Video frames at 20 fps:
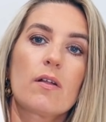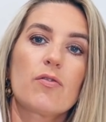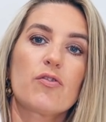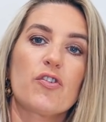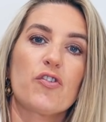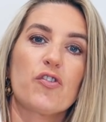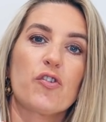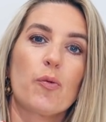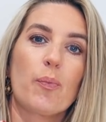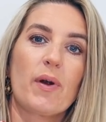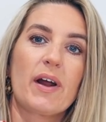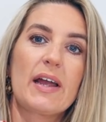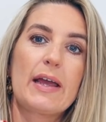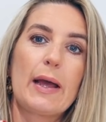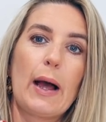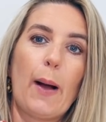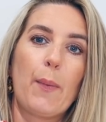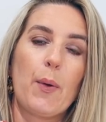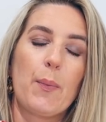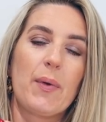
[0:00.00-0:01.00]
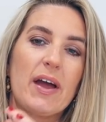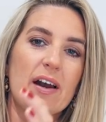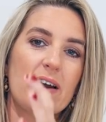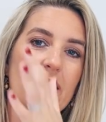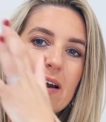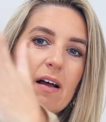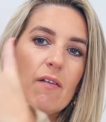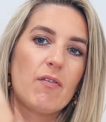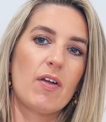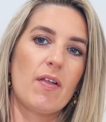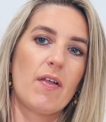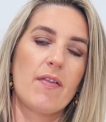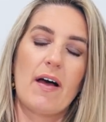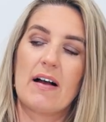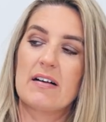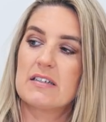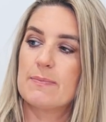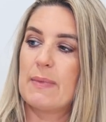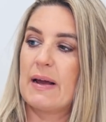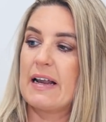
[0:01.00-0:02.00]
just to break it up a bit. And I love it that
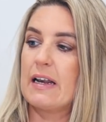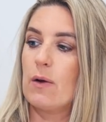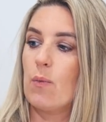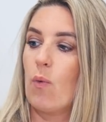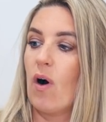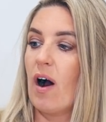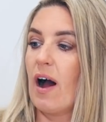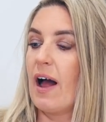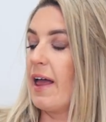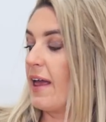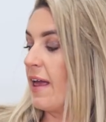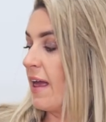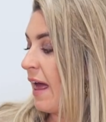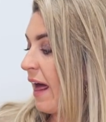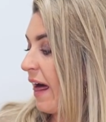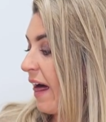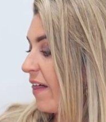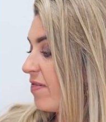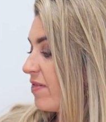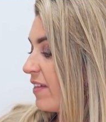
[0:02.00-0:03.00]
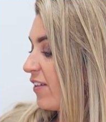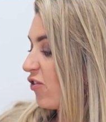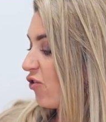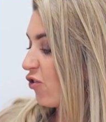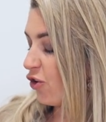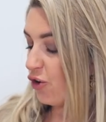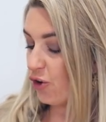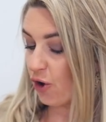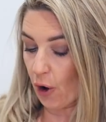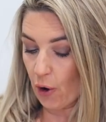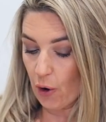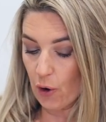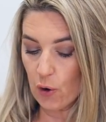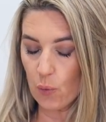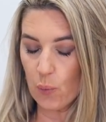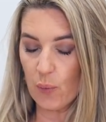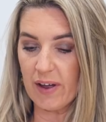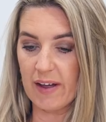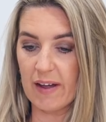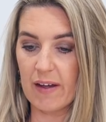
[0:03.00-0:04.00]
that's mainly white. And then to go
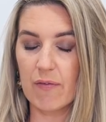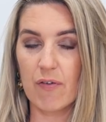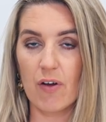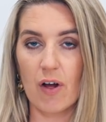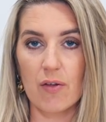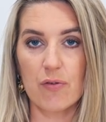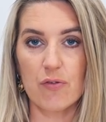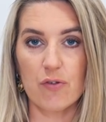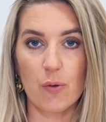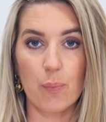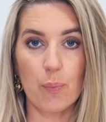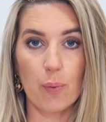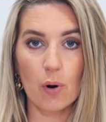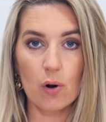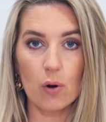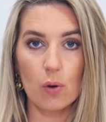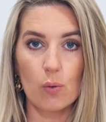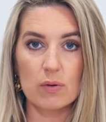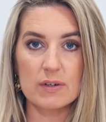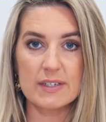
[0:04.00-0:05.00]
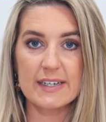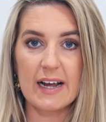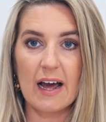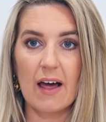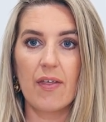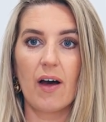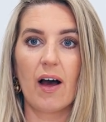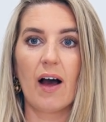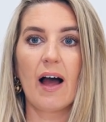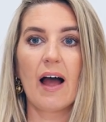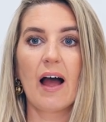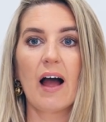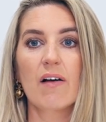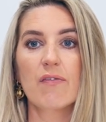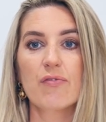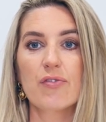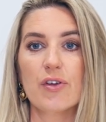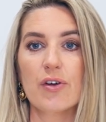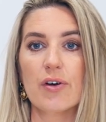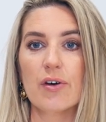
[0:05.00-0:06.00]
with, to pull it all together, I
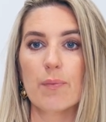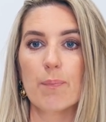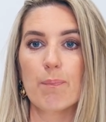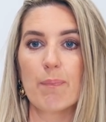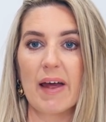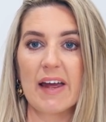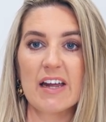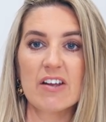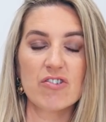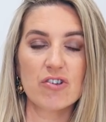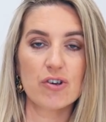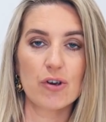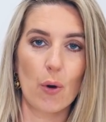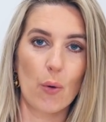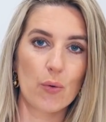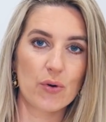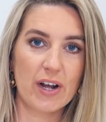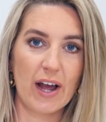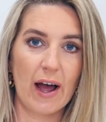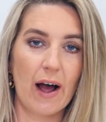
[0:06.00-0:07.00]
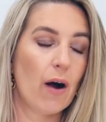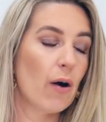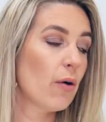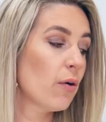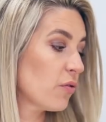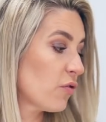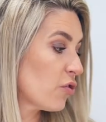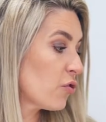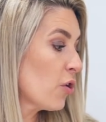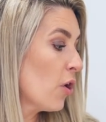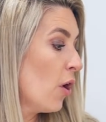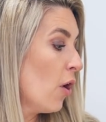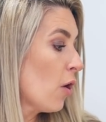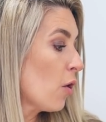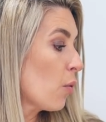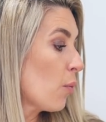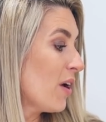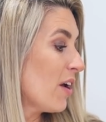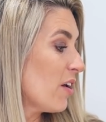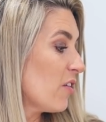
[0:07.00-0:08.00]
have the beigey gold couch,
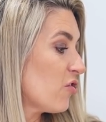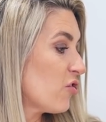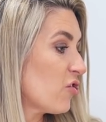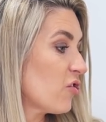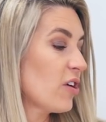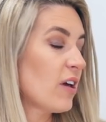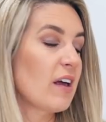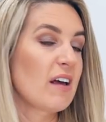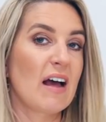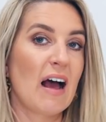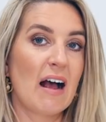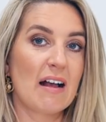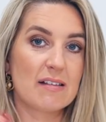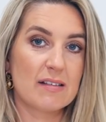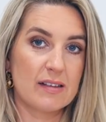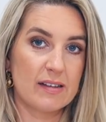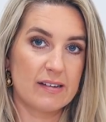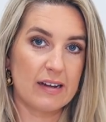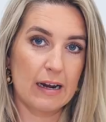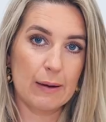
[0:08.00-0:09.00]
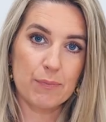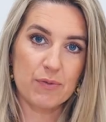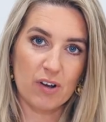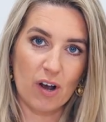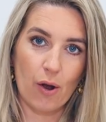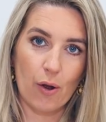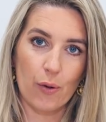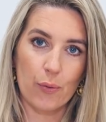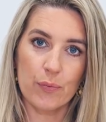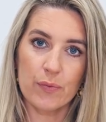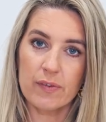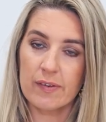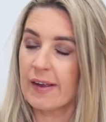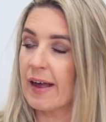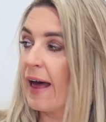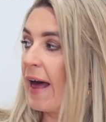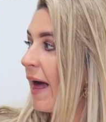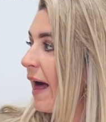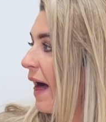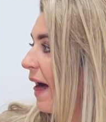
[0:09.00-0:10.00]
which has the same tones.
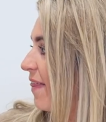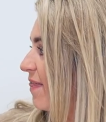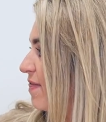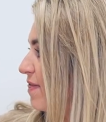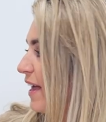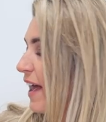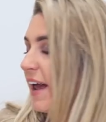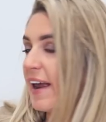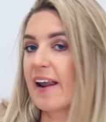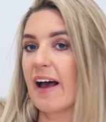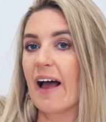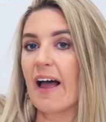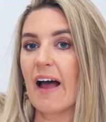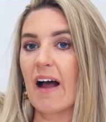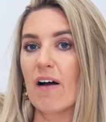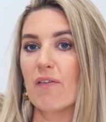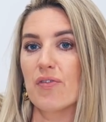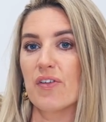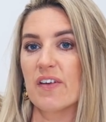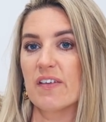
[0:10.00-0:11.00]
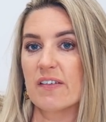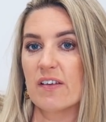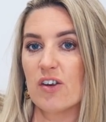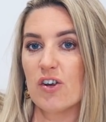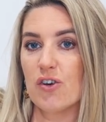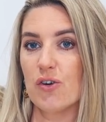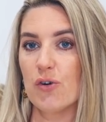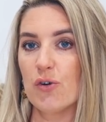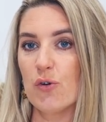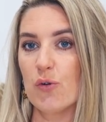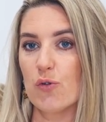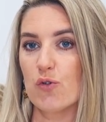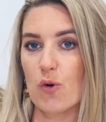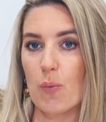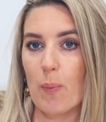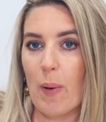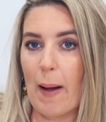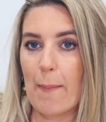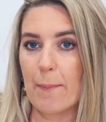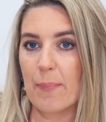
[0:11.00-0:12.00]
And then I have this
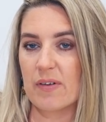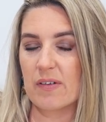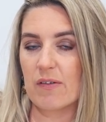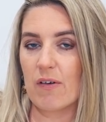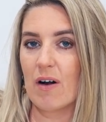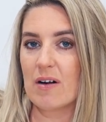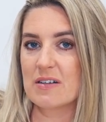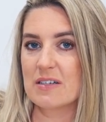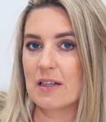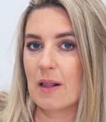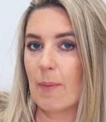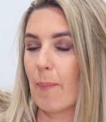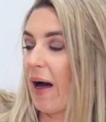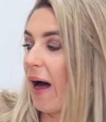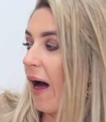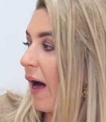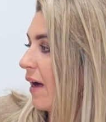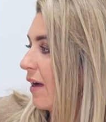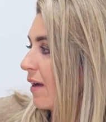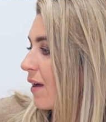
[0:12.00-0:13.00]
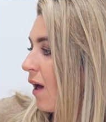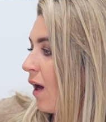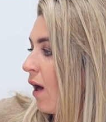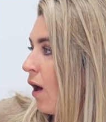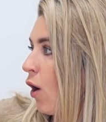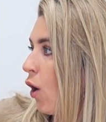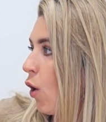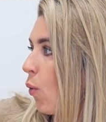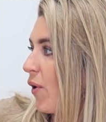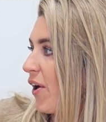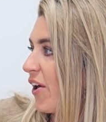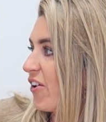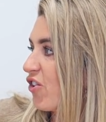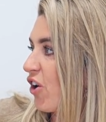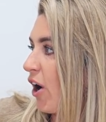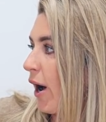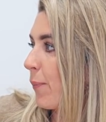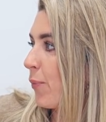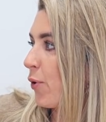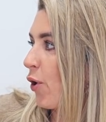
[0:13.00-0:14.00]
huge pampas grass in the back, which
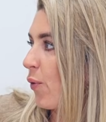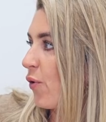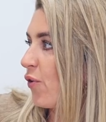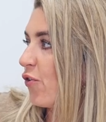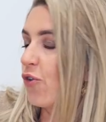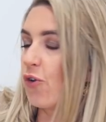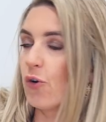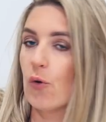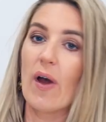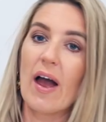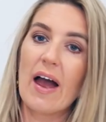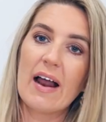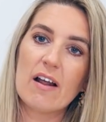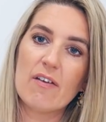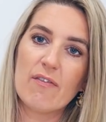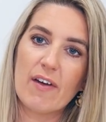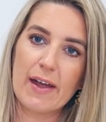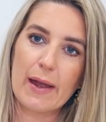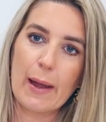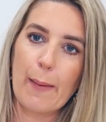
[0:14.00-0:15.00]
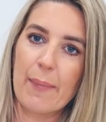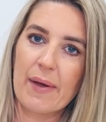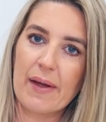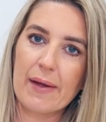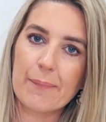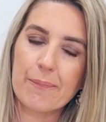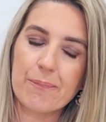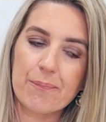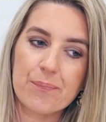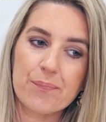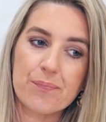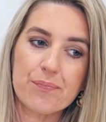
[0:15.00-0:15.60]
I'm going to elevate a bit